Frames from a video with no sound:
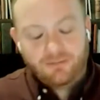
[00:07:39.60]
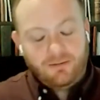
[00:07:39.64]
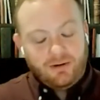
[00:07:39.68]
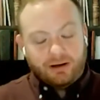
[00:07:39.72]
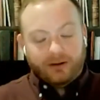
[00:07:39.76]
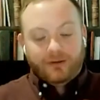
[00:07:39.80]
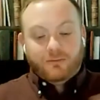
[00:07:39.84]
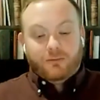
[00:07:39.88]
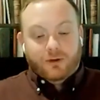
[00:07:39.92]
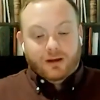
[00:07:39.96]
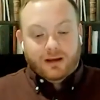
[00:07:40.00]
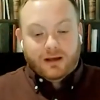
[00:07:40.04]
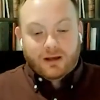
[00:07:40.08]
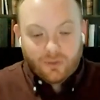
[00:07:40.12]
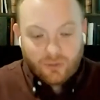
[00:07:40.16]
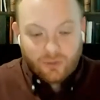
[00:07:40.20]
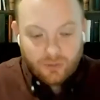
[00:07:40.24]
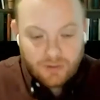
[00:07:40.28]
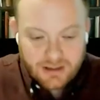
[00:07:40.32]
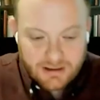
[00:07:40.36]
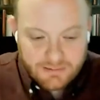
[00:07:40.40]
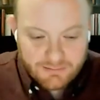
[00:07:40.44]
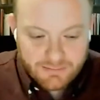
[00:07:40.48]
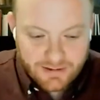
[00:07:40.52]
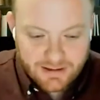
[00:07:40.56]
we can all
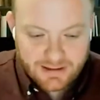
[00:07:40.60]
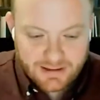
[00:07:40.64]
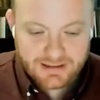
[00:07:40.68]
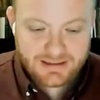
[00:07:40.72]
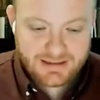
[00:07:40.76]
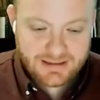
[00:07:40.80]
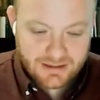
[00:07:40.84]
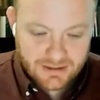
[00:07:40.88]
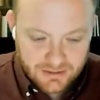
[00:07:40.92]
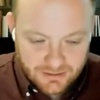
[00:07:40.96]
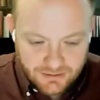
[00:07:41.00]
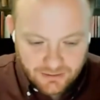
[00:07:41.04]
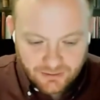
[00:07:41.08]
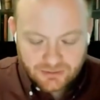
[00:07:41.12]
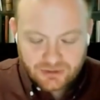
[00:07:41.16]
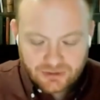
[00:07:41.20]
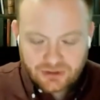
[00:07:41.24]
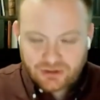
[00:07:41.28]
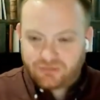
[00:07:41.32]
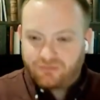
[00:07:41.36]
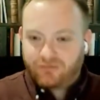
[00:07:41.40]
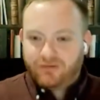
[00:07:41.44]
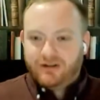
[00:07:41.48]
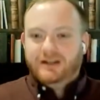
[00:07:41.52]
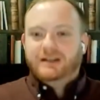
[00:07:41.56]
get back to not
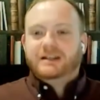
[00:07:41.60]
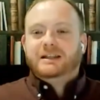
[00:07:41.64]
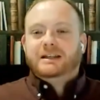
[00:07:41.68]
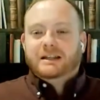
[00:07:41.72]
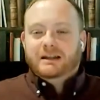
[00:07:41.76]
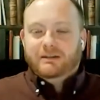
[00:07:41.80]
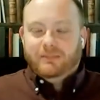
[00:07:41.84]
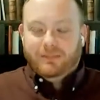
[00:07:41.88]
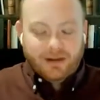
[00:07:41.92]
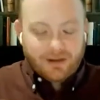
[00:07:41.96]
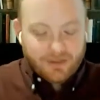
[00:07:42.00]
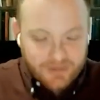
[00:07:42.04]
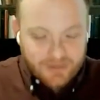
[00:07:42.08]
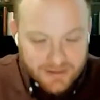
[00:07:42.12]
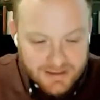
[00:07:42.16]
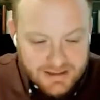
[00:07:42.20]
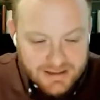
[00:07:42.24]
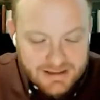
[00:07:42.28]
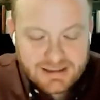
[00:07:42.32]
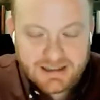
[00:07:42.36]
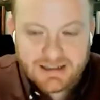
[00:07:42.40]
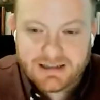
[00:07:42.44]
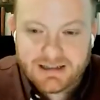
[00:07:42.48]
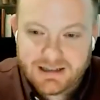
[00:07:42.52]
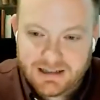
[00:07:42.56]
just reading about these
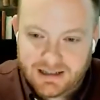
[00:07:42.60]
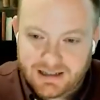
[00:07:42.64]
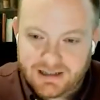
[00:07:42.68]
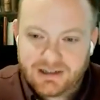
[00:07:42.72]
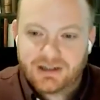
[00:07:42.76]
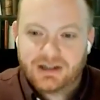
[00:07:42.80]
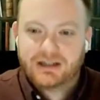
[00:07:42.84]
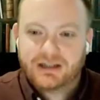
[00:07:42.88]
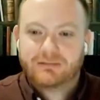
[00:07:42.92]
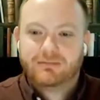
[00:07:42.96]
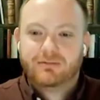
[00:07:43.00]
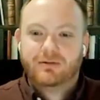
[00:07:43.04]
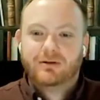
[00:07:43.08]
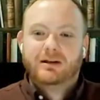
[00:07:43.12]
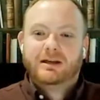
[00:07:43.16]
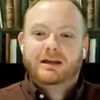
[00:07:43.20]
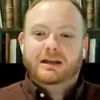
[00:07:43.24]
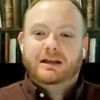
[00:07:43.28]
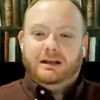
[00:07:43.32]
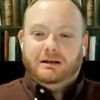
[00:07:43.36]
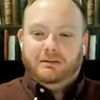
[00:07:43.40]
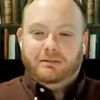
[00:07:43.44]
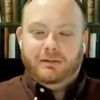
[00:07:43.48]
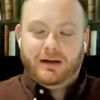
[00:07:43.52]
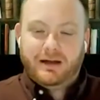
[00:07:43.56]
destinations, but
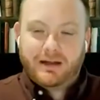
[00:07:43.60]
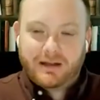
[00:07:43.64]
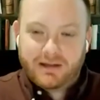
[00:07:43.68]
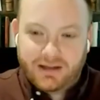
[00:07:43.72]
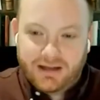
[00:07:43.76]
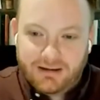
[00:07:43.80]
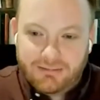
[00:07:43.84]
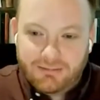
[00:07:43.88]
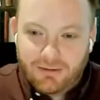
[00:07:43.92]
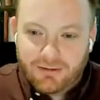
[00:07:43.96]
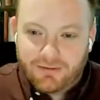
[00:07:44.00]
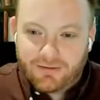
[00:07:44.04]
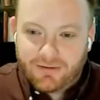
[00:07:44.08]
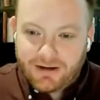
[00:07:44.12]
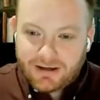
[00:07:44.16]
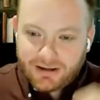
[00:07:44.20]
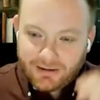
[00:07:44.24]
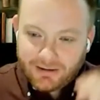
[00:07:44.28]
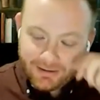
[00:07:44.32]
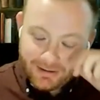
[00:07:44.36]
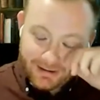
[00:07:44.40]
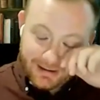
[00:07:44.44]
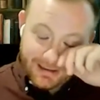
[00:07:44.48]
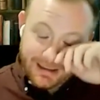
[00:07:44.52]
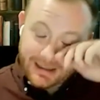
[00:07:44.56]
getting back there more
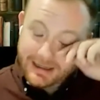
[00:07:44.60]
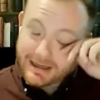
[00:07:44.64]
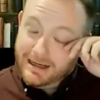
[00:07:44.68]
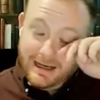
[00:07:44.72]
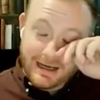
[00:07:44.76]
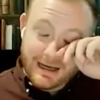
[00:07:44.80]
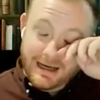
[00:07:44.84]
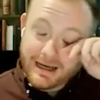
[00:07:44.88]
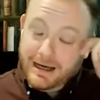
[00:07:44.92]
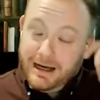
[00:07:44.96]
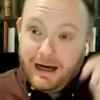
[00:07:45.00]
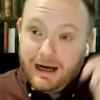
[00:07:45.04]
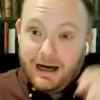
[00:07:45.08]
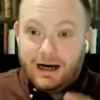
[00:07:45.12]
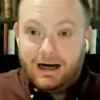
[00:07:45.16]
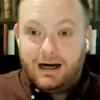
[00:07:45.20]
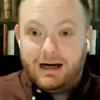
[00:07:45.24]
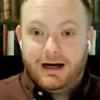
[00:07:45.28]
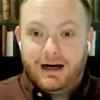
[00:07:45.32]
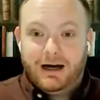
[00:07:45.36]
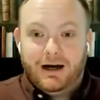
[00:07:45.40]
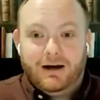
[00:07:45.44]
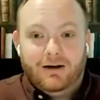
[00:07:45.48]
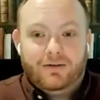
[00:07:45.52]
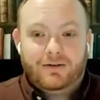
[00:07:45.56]
frequently
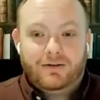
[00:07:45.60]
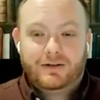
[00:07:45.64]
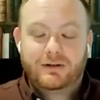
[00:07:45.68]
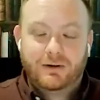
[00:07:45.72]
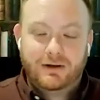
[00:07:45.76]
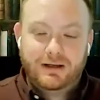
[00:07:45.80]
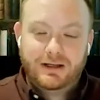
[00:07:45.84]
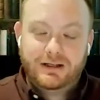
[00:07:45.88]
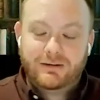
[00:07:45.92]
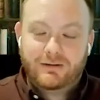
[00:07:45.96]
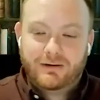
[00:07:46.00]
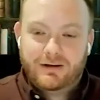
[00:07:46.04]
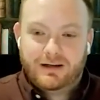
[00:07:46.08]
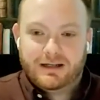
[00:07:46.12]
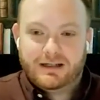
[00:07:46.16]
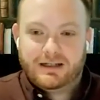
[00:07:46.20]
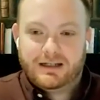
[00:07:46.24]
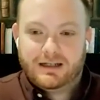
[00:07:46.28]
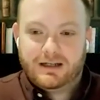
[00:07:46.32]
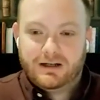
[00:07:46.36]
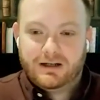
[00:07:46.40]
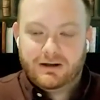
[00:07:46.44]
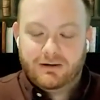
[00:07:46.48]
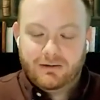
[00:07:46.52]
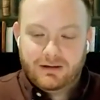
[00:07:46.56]
over
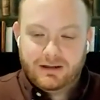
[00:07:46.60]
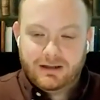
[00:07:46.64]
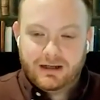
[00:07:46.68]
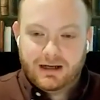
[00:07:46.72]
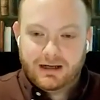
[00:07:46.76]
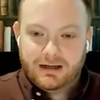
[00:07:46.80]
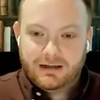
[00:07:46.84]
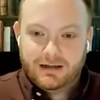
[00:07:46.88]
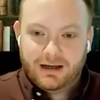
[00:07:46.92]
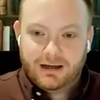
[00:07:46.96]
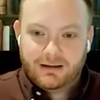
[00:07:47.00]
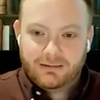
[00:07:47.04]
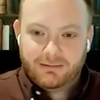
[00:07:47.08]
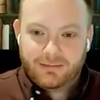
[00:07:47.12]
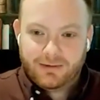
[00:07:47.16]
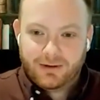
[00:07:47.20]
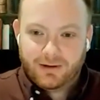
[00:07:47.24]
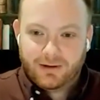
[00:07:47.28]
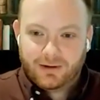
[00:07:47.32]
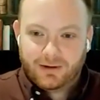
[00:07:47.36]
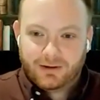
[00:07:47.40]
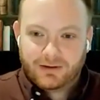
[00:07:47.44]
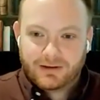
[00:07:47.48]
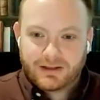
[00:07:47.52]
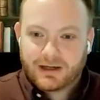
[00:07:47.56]
2022 and
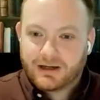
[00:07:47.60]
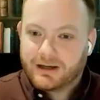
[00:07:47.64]
beyond.